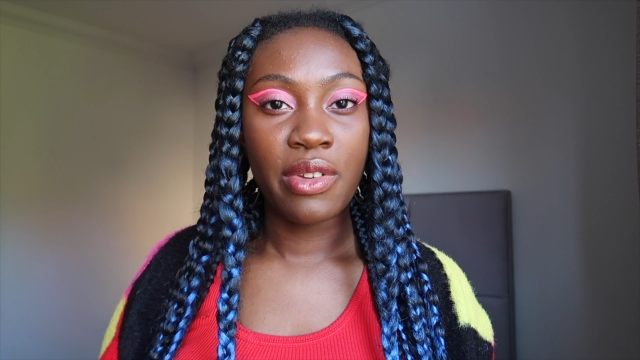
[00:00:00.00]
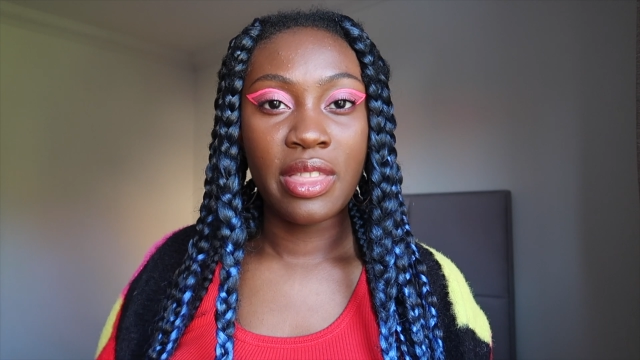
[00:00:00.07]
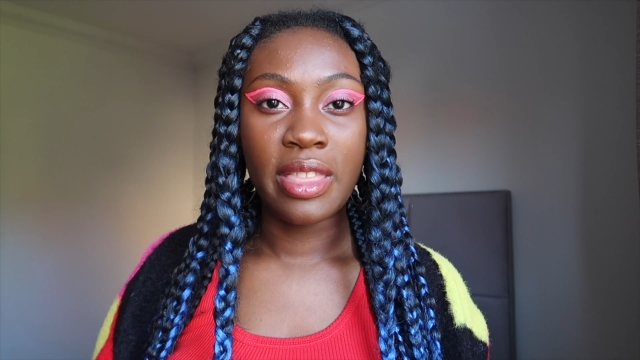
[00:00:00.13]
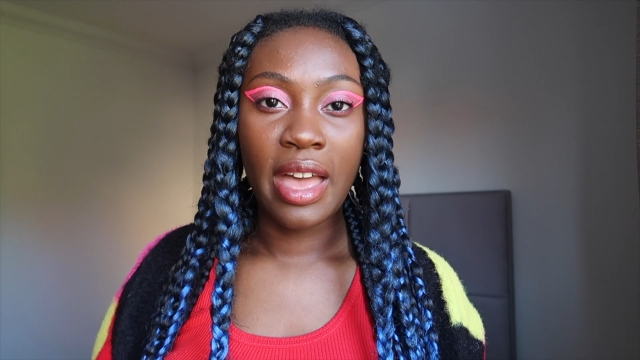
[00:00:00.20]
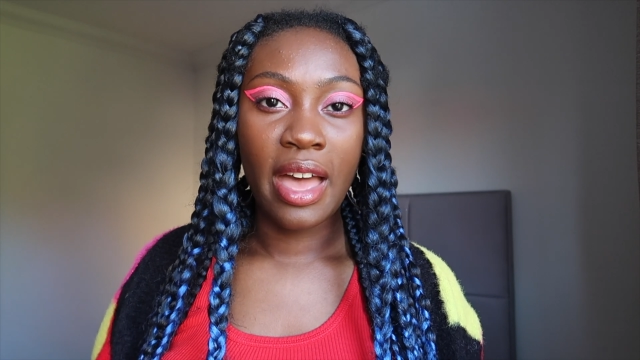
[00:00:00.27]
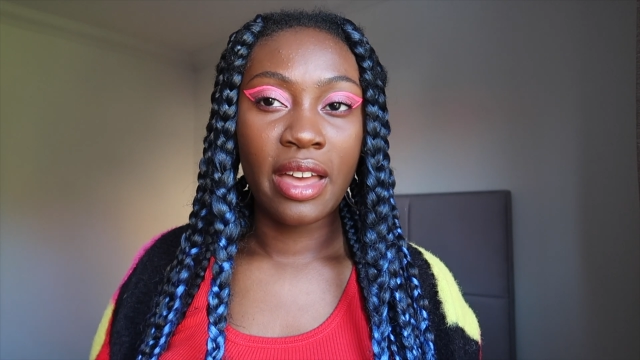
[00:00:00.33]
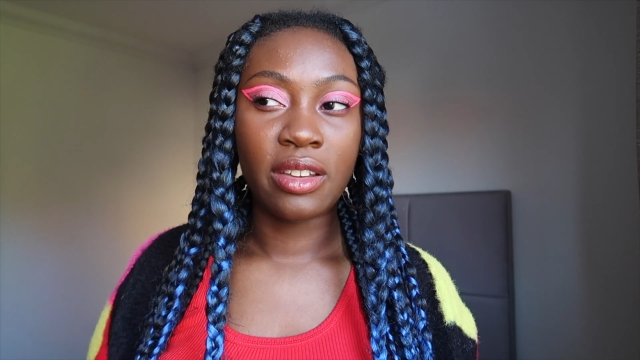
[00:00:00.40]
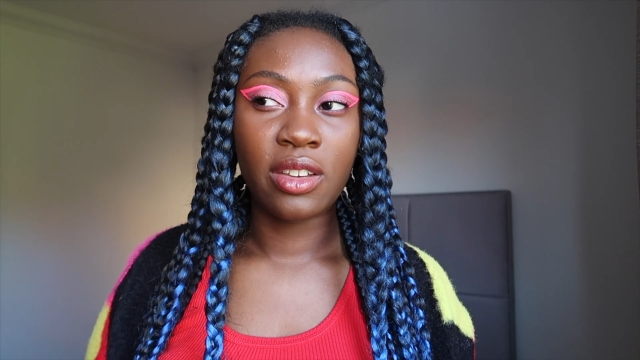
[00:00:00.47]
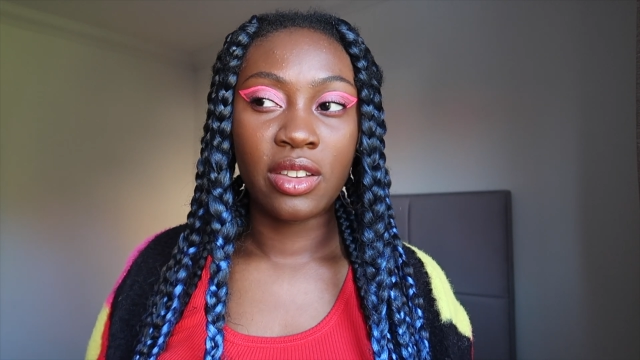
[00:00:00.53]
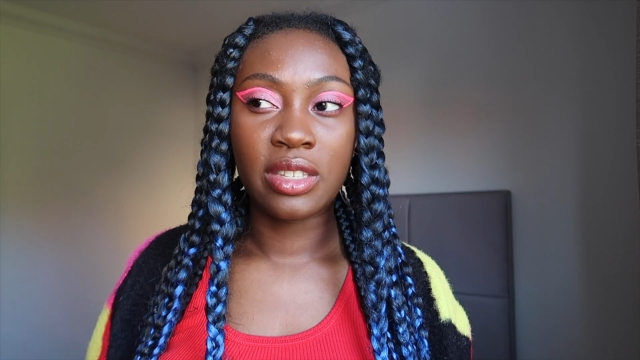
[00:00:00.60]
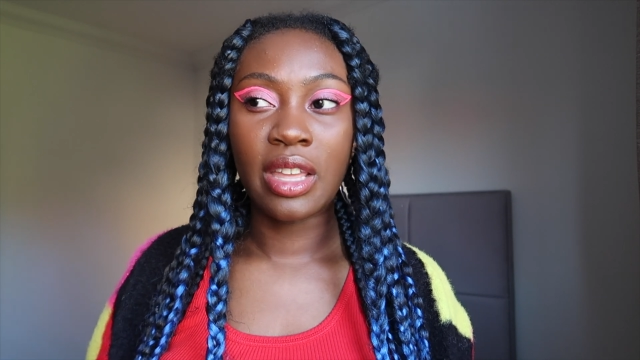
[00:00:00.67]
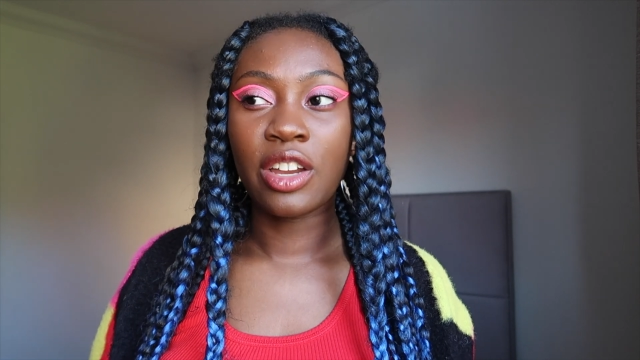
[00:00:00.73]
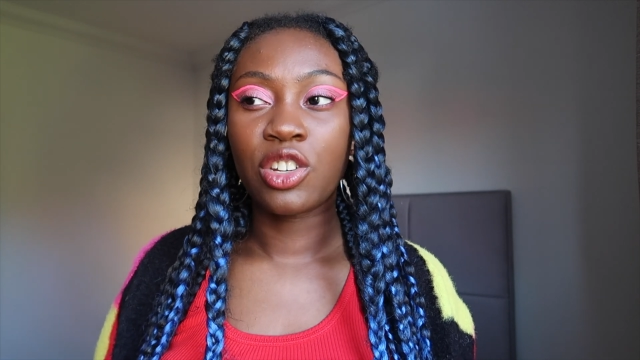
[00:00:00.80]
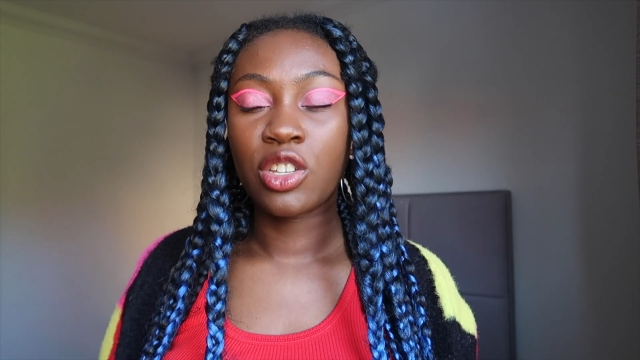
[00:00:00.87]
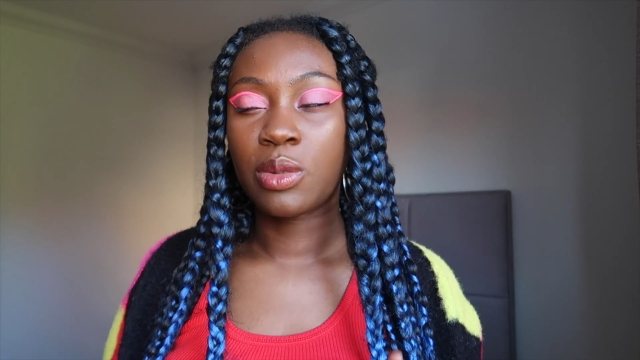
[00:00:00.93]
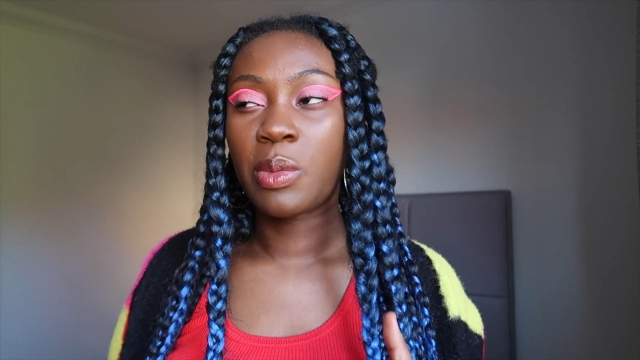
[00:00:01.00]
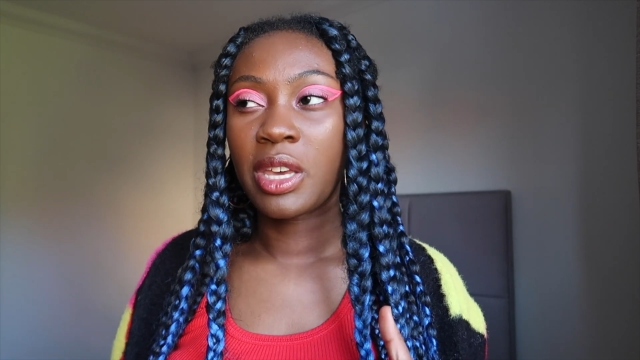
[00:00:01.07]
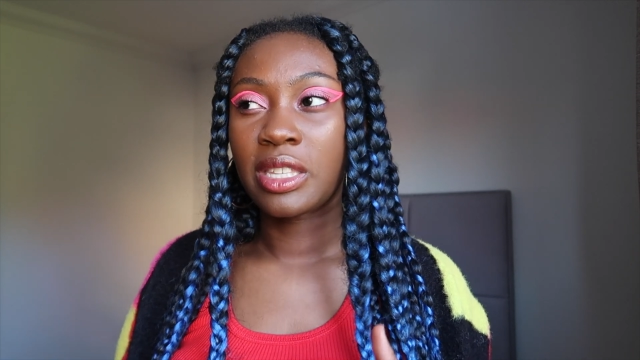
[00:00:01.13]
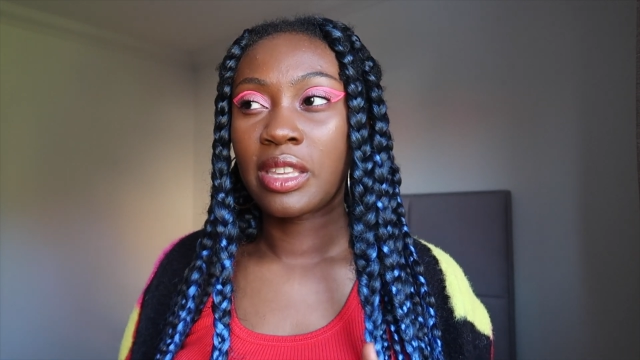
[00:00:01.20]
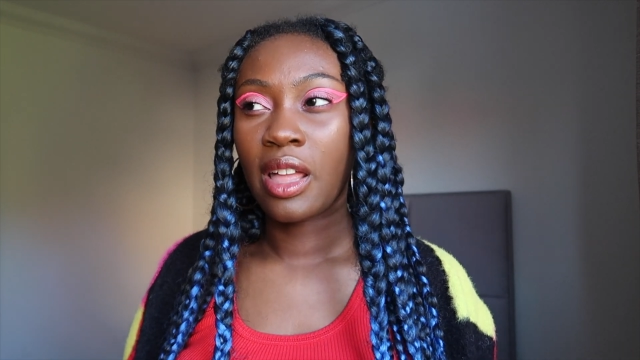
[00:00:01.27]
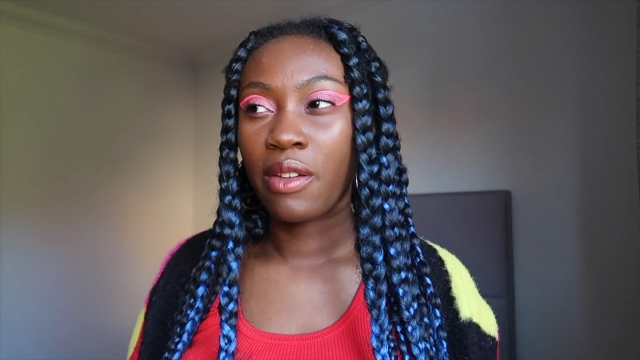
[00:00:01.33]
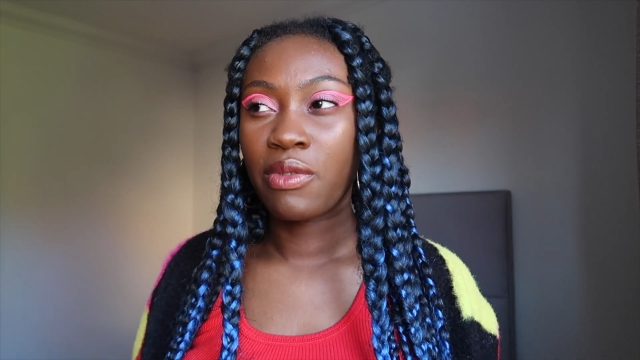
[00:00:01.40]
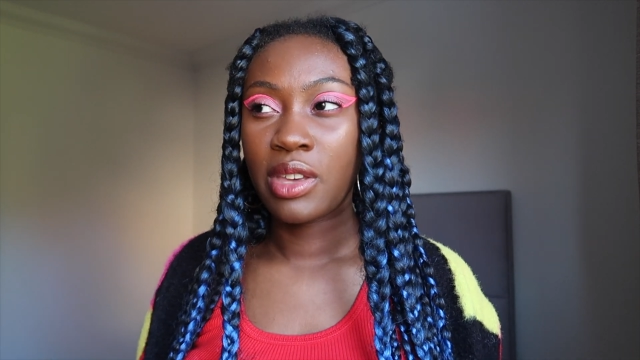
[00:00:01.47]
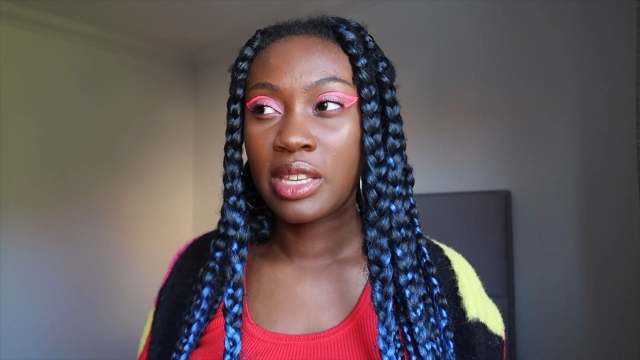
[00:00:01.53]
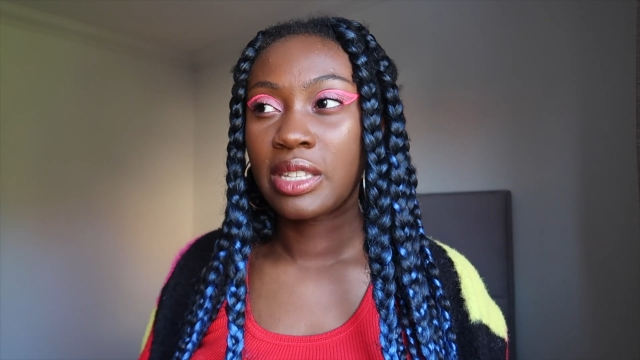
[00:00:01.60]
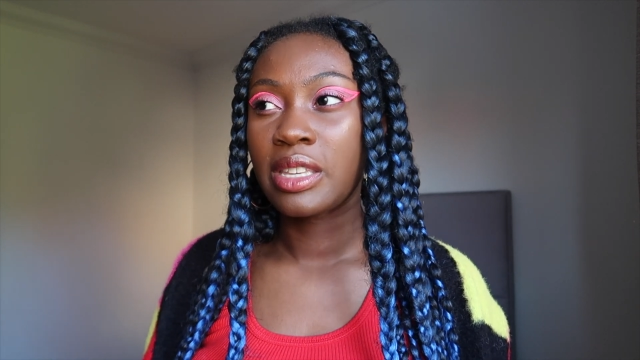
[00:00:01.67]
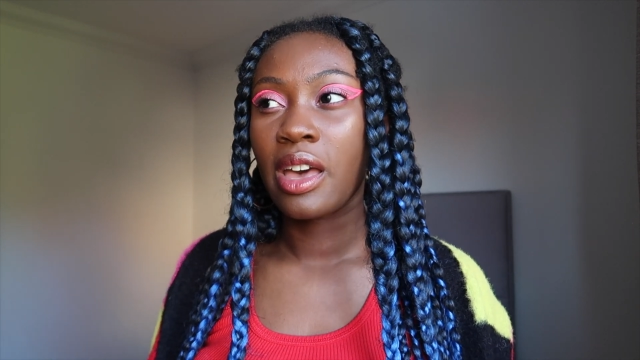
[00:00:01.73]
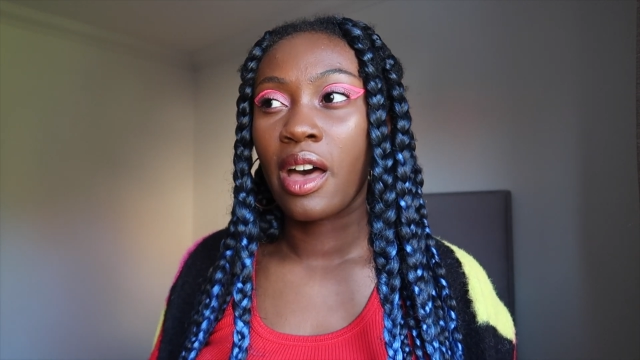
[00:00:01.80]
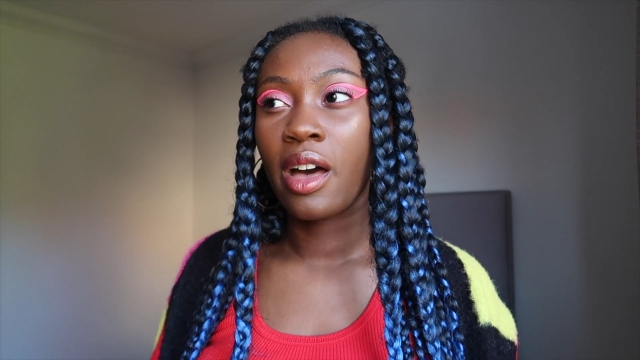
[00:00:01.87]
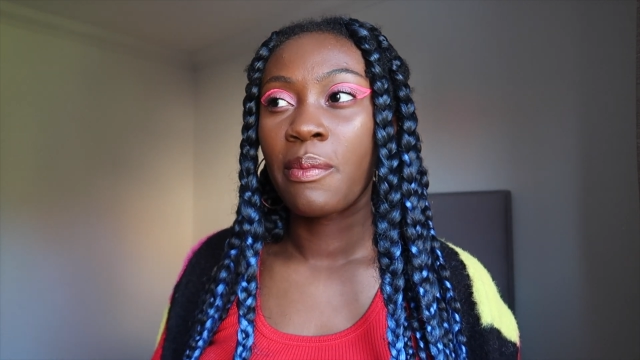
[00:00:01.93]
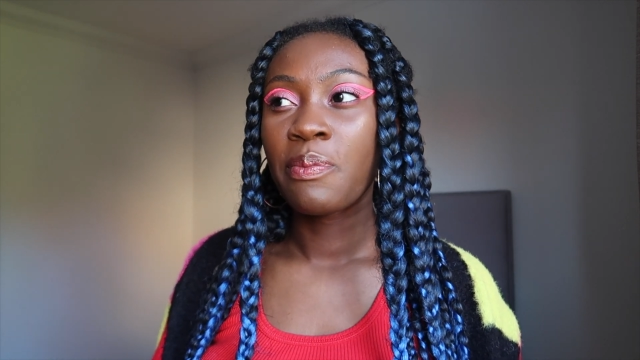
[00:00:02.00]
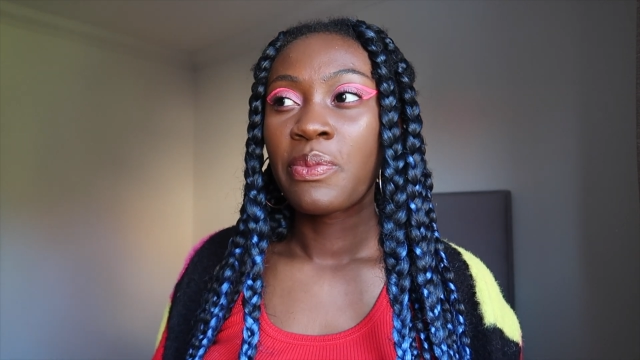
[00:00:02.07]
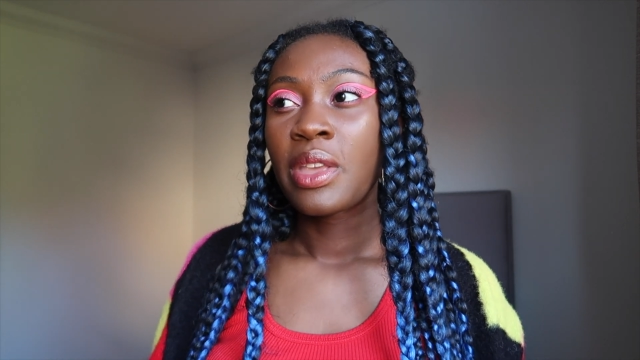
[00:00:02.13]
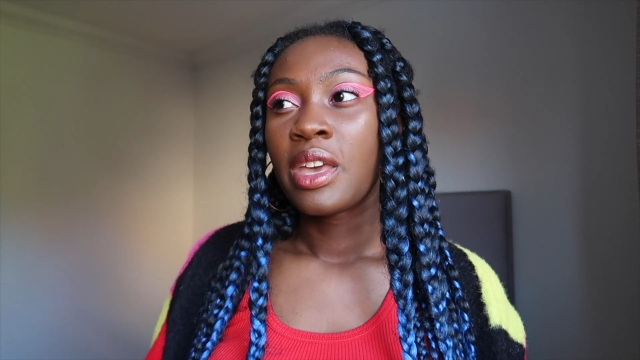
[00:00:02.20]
in there, because that just makes life easier.